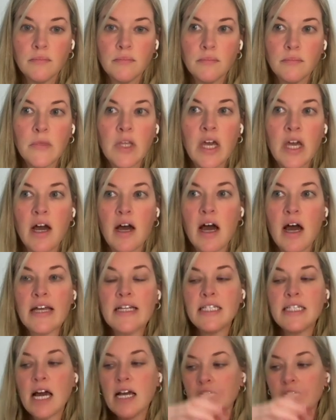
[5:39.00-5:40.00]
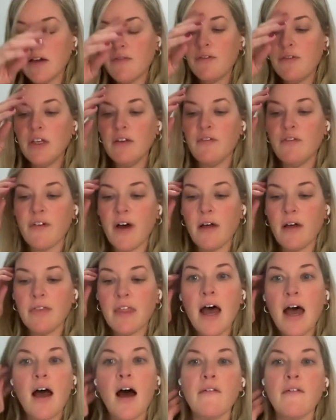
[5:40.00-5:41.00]
Yeah, I definitely felt
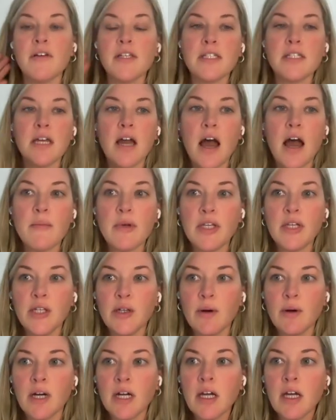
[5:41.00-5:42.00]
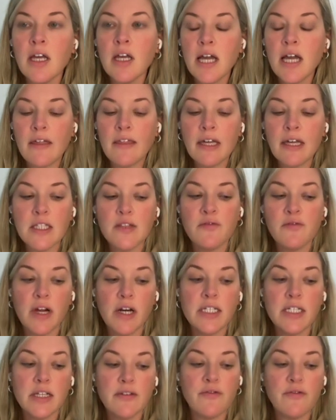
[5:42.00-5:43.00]
that. Obviously, I'm in New York. I think it's
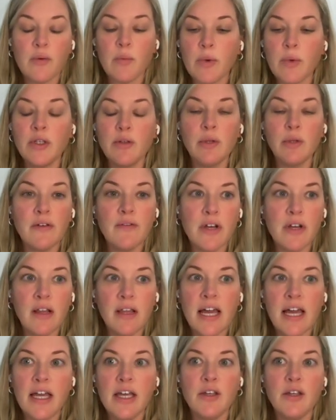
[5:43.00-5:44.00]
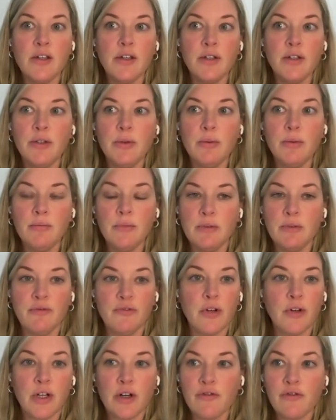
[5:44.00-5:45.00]
very different when you live in LA.
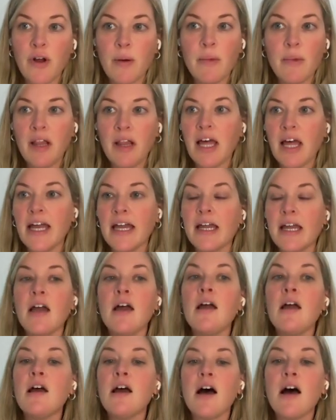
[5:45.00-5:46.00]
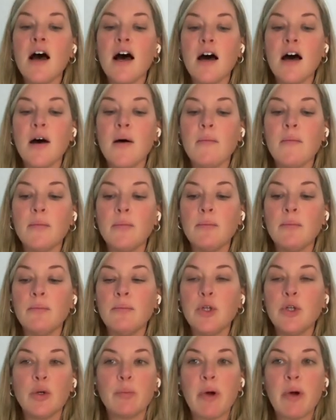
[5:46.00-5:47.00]
You're from LA.
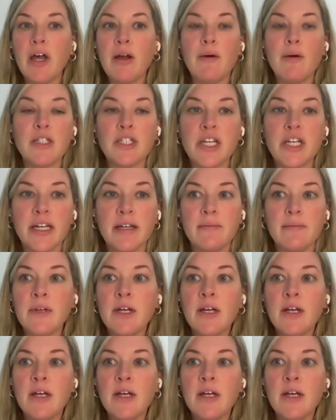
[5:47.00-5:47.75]
You're probably watching